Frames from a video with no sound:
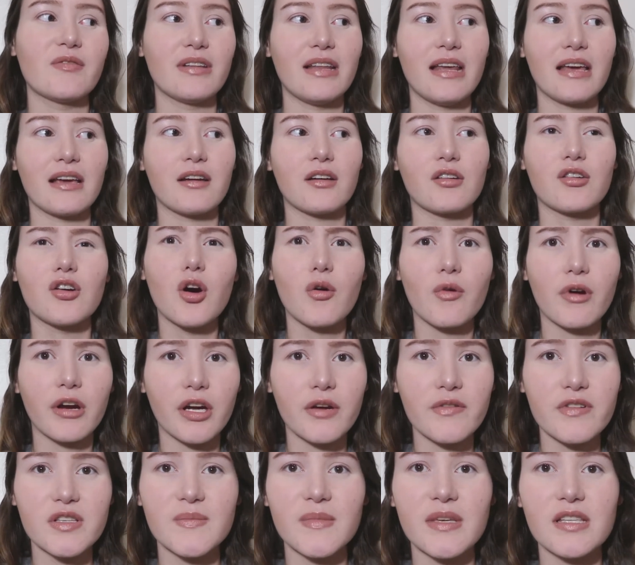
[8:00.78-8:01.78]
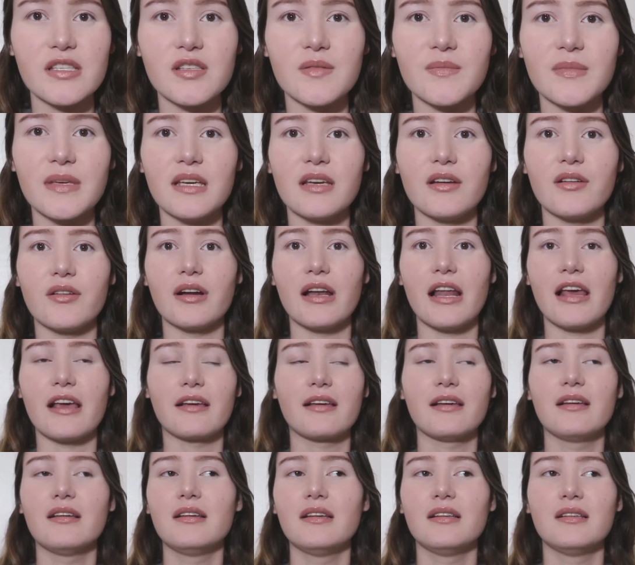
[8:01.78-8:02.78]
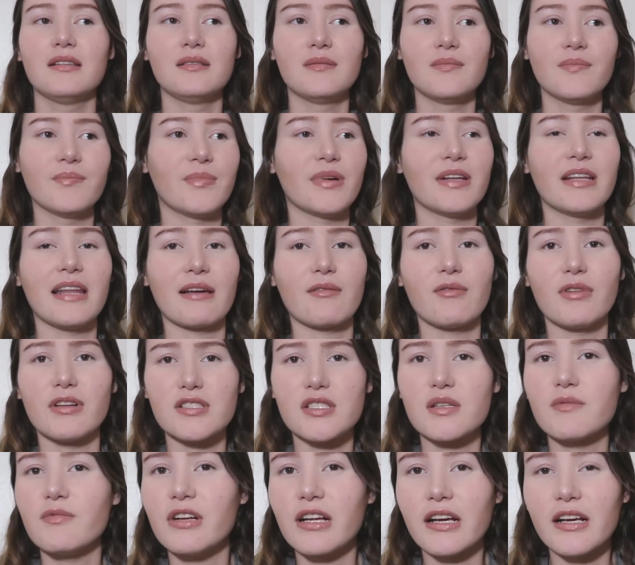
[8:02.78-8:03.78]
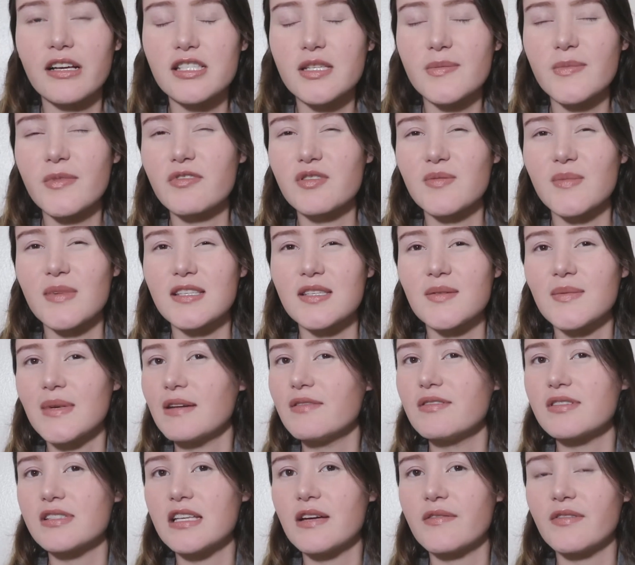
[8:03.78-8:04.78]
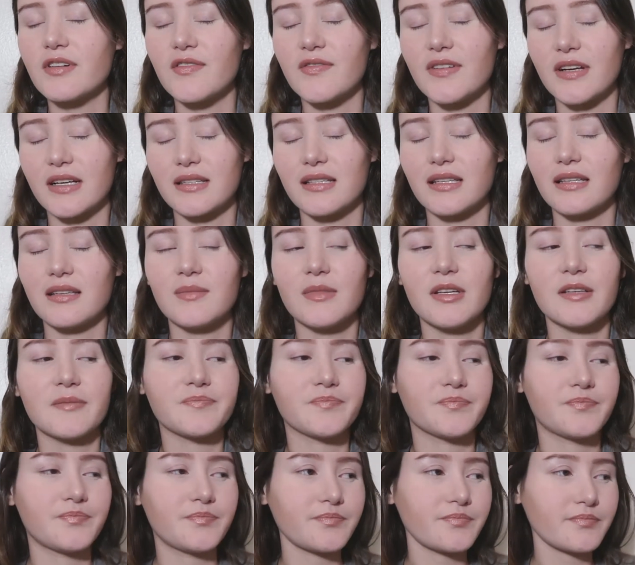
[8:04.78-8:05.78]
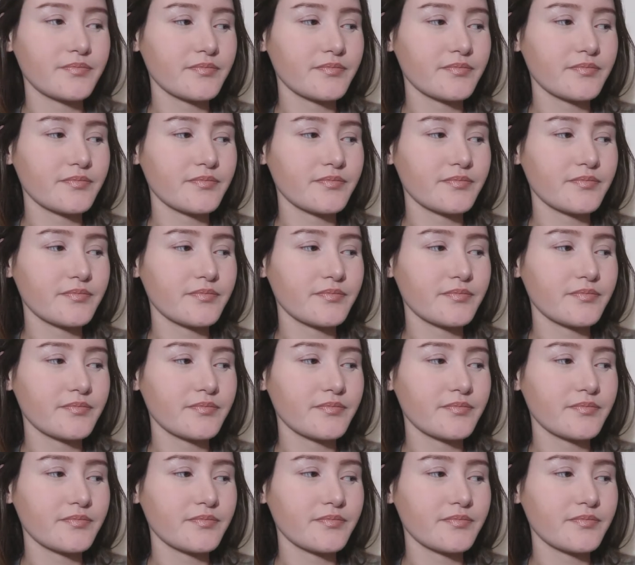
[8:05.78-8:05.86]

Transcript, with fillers: me when like a coworker was mean to me, or like, but like when when a customer was mean to me, it was never affecting me.